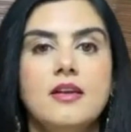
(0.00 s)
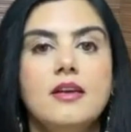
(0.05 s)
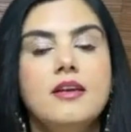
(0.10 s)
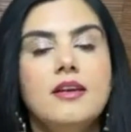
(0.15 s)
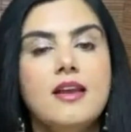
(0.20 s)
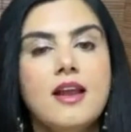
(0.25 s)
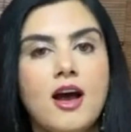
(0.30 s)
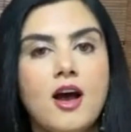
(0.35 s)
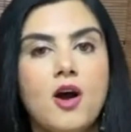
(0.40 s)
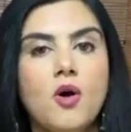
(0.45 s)

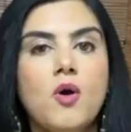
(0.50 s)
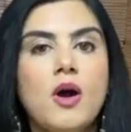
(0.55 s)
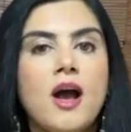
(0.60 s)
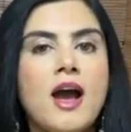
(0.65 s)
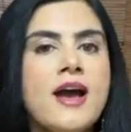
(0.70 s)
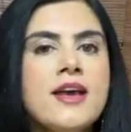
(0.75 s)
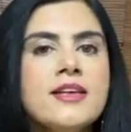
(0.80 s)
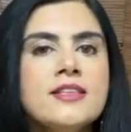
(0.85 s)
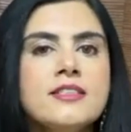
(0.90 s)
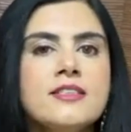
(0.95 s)
Now,
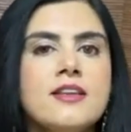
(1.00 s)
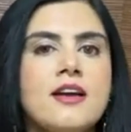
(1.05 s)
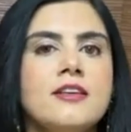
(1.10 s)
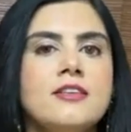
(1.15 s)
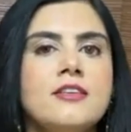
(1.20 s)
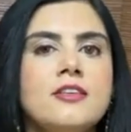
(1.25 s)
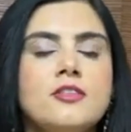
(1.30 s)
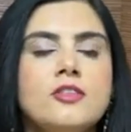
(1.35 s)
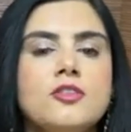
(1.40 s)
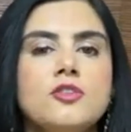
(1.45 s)
I
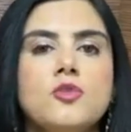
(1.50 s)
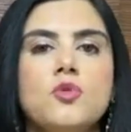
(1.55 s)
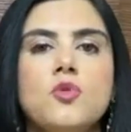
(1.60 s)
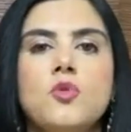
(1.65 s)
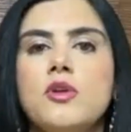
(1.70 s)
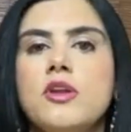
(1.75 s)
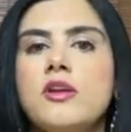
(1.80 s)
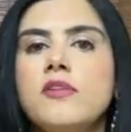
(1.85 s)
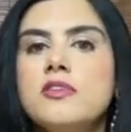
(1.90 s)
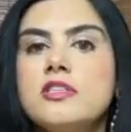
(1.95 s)
started the
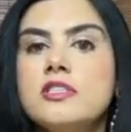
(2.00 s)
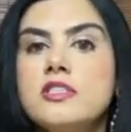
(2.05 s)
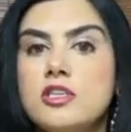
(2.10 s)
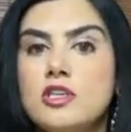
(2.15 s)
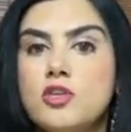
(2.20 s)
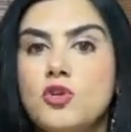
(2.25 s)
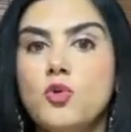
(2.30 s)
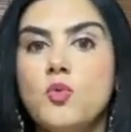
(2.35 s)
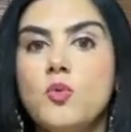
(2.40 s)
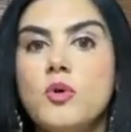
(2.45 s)
scoring with
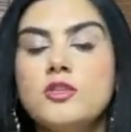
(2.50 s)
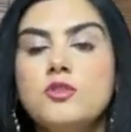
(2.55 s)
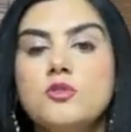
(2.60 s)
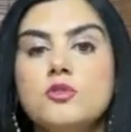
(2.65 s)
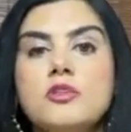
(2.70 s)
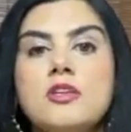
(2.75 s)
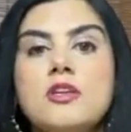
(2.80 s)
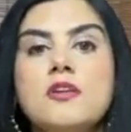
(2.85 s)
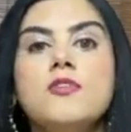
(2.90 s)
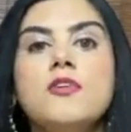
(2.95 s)
0, 1,
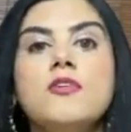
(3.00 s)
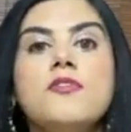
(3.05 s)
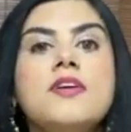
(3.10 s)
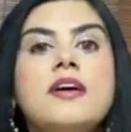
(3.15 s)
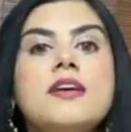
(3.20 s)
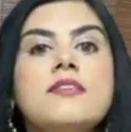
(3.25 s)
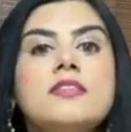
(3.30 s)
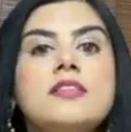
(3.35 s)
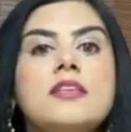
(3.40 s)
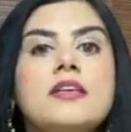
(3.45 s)
2, 3, 4,
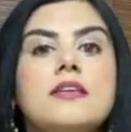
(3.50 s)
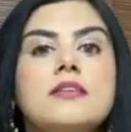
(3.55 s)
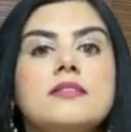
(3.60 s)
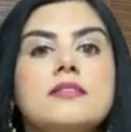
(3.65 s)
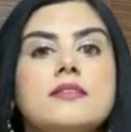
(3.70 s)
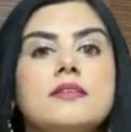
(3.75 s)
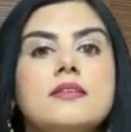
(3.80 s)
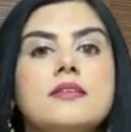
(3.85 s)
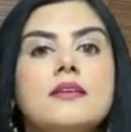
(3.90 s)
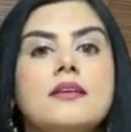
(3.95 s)
5,
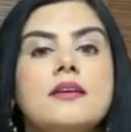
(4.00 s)
6.